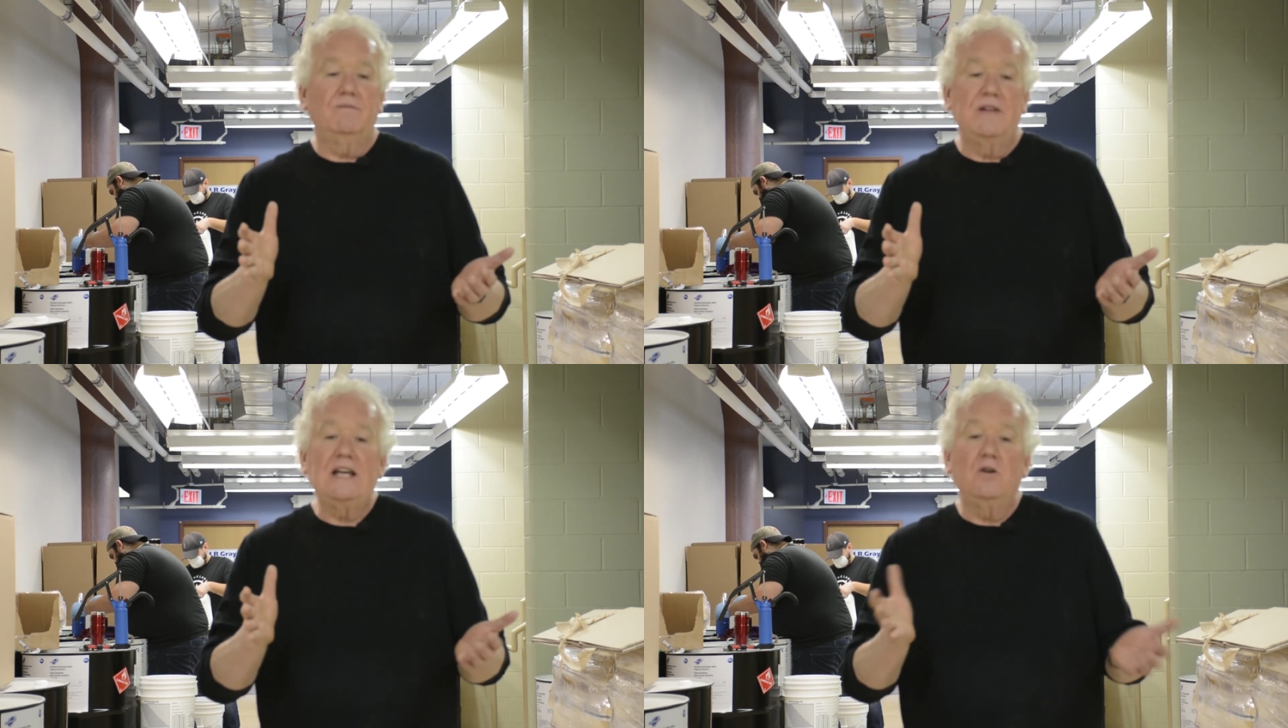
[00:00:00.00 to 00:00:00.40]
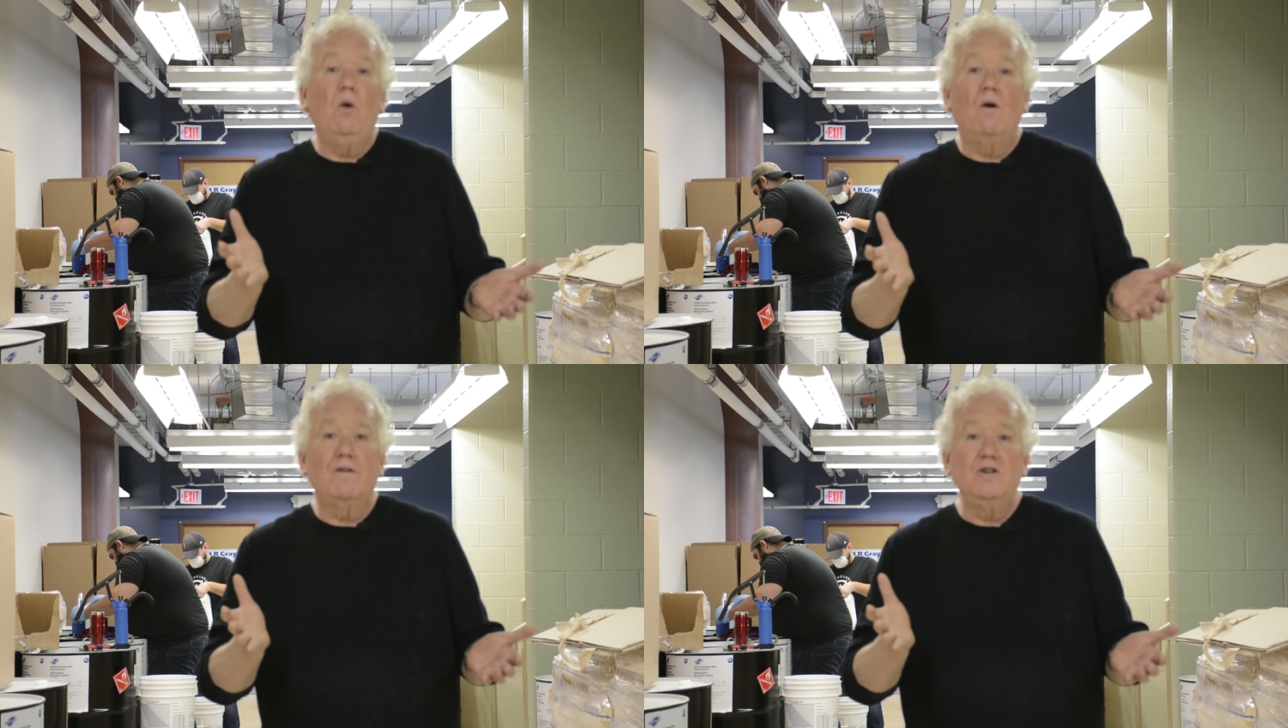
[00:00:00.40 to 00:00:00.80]
Thank you
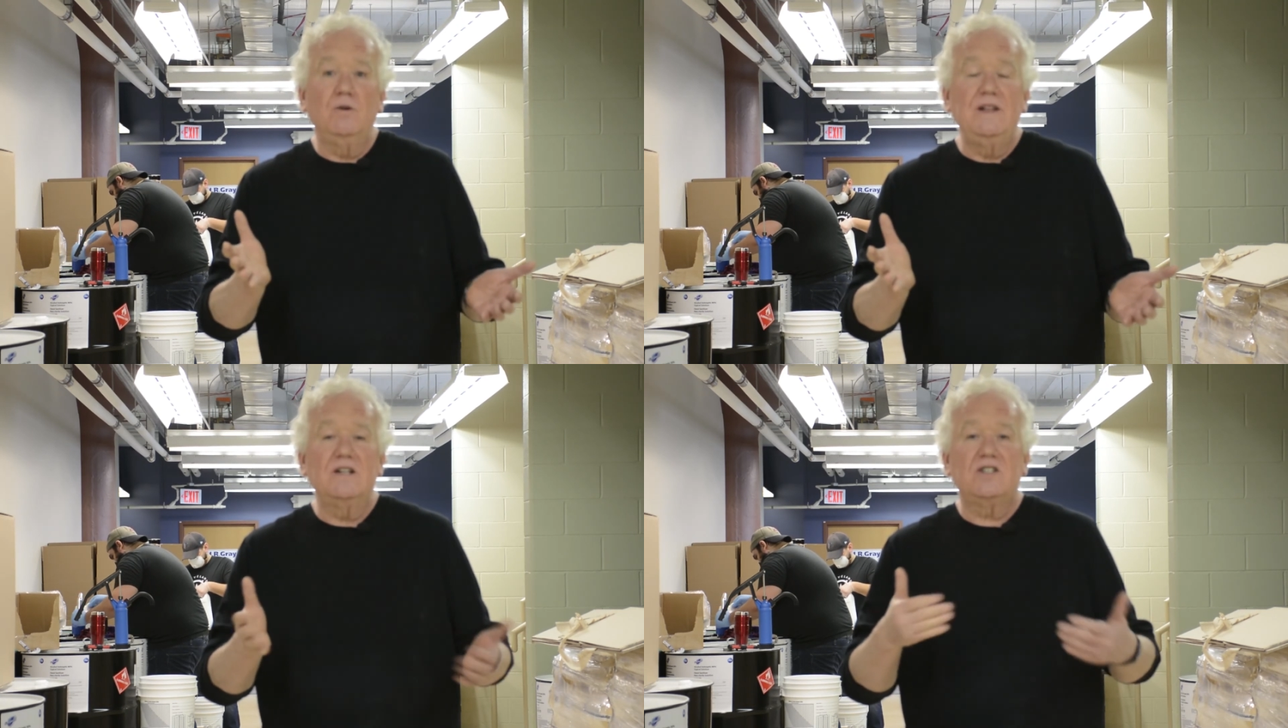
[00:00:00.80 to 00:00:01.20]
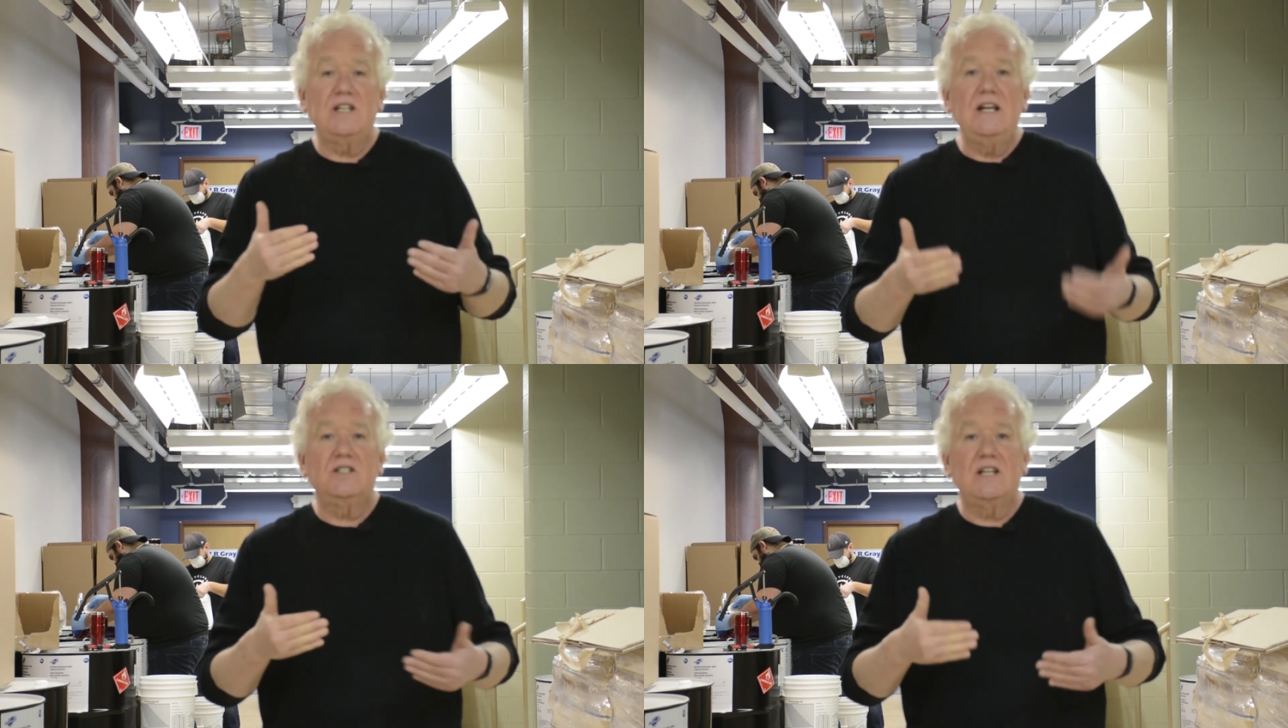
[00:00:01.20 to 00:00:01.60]
all for doing this.
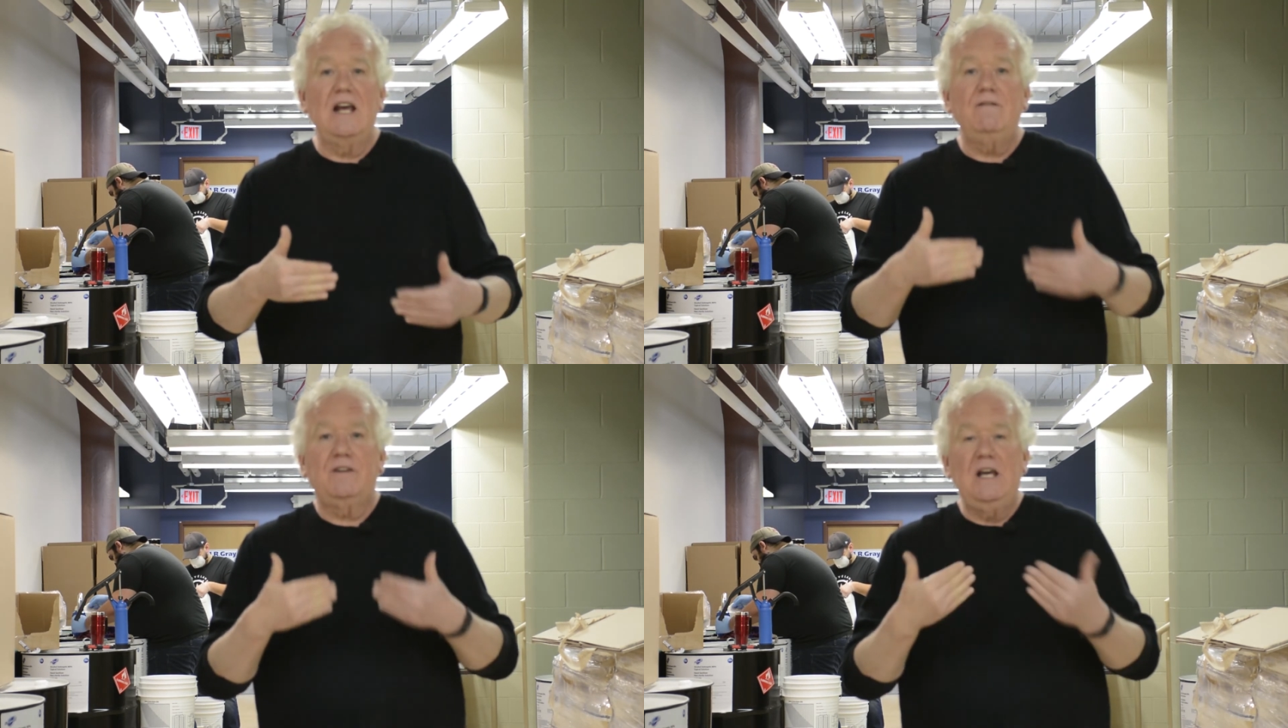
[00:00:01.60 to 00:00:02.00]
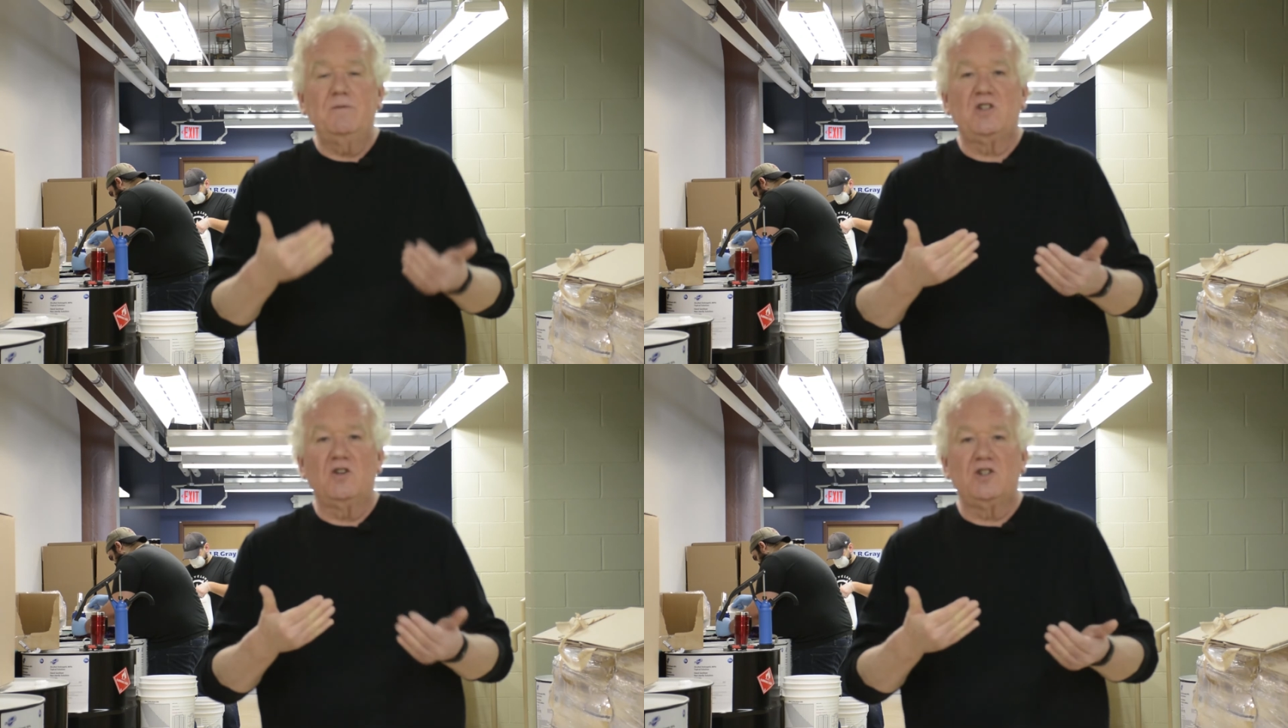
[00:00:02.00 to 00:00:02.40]
Stay safe, keep
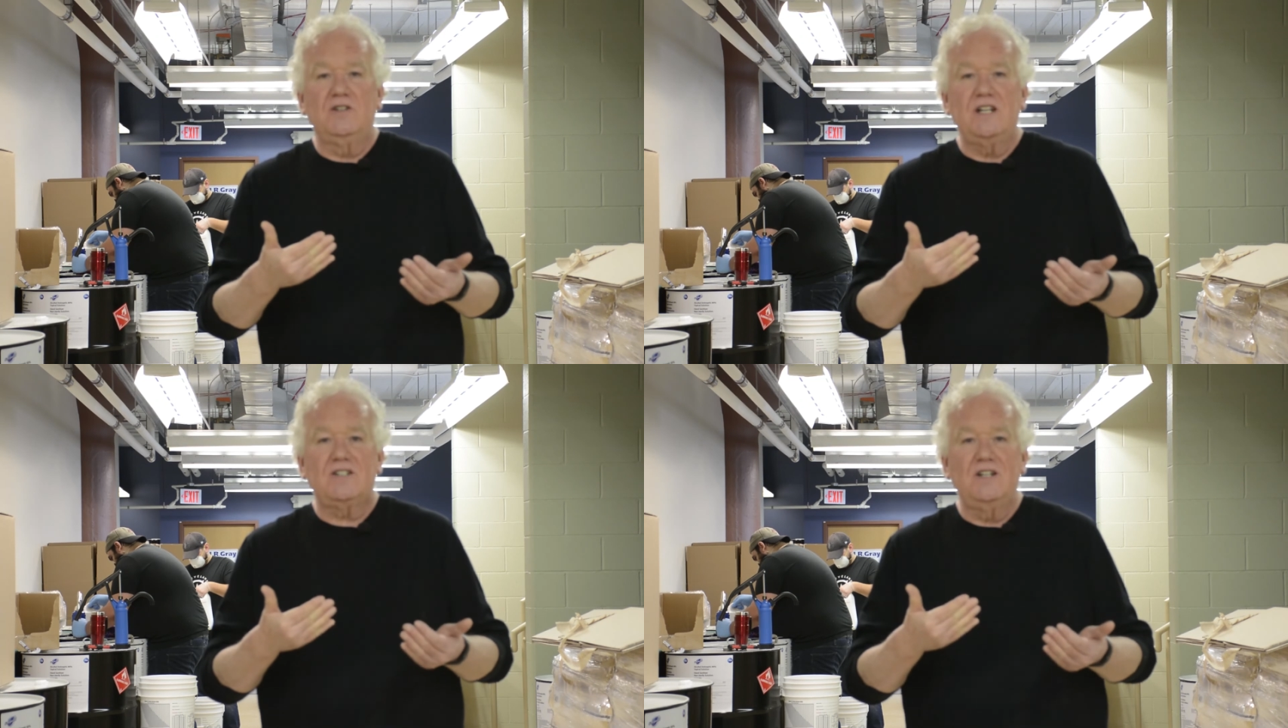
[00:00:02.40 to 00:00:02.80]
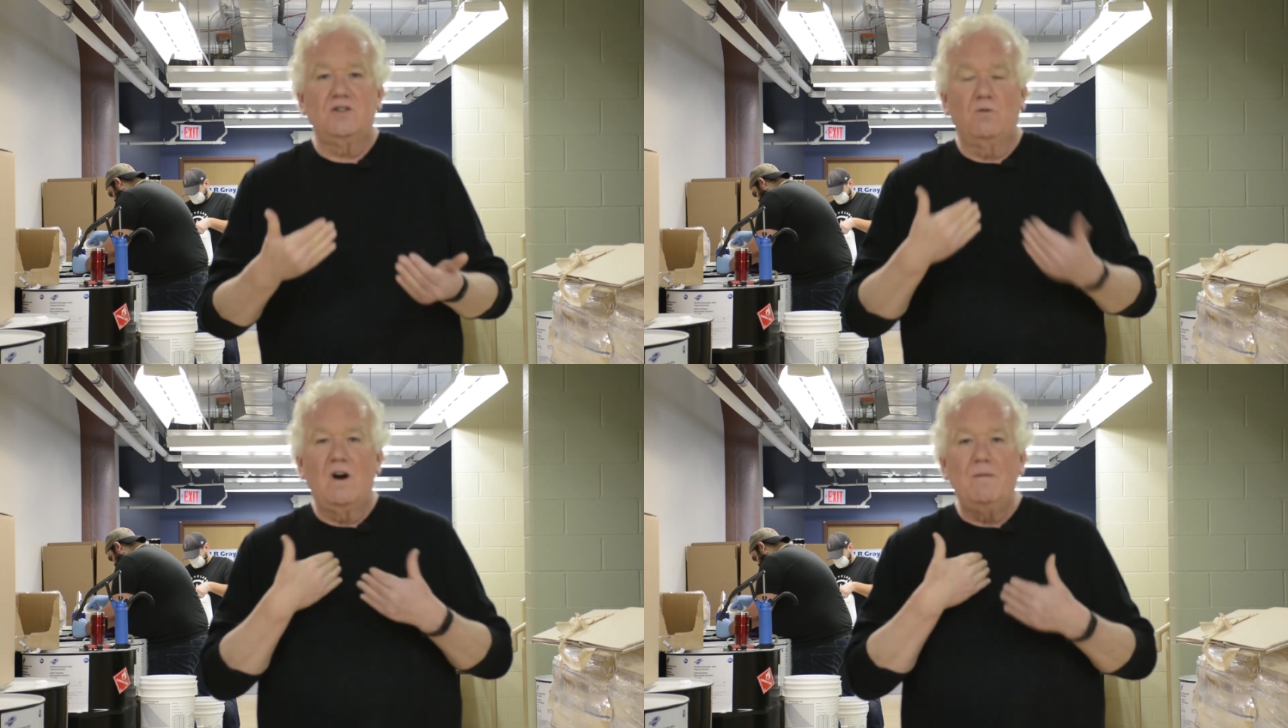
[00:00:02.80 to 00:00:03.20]
social
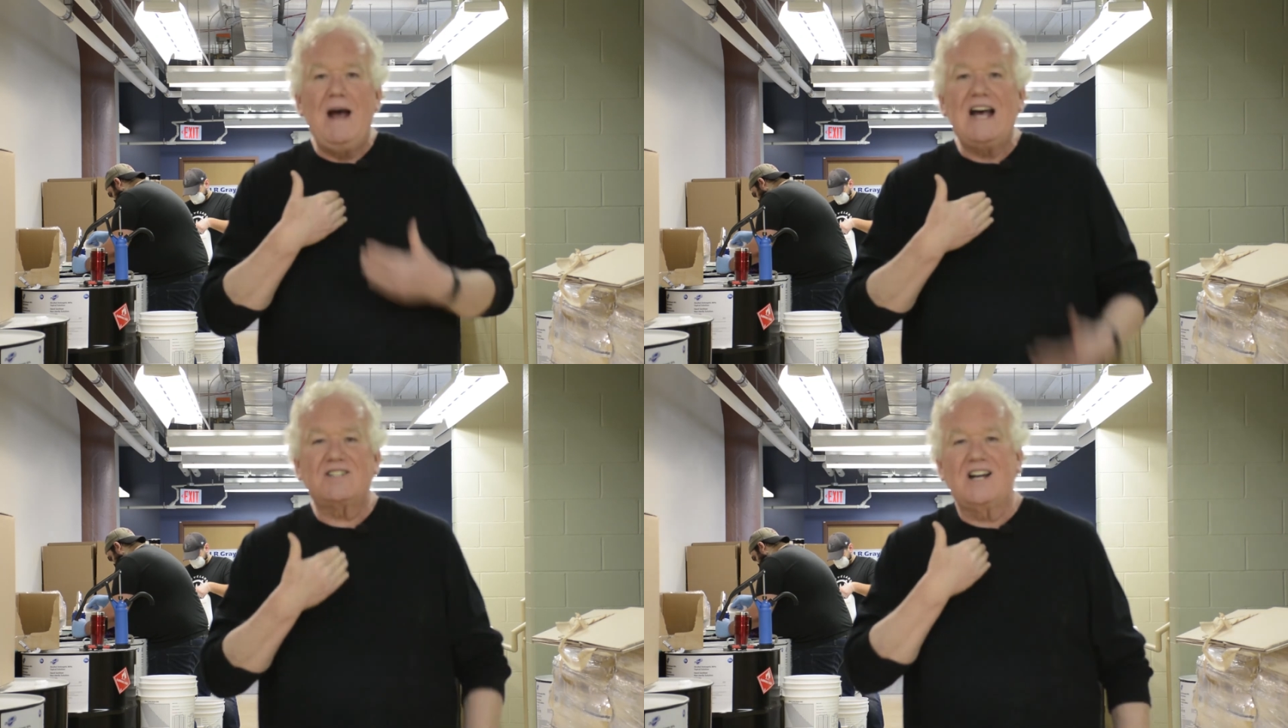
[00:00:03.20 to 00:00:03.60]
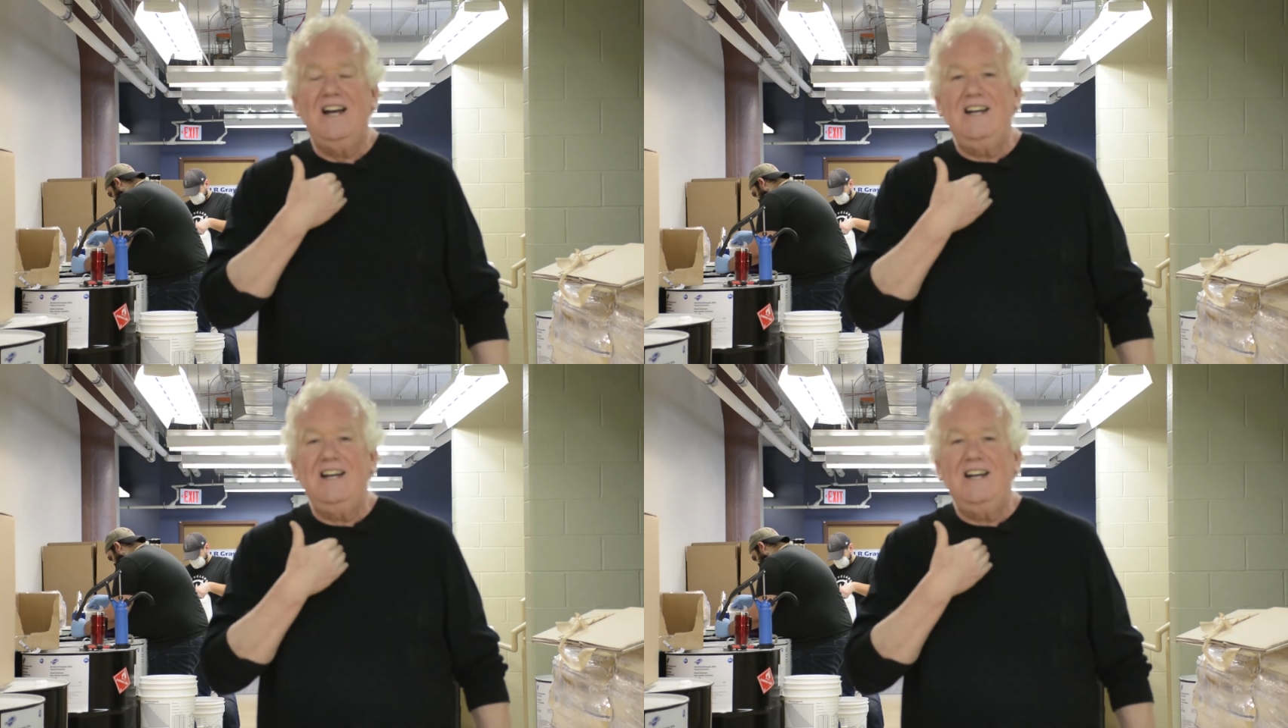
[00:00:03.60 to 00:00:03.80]
distance, wear a mask.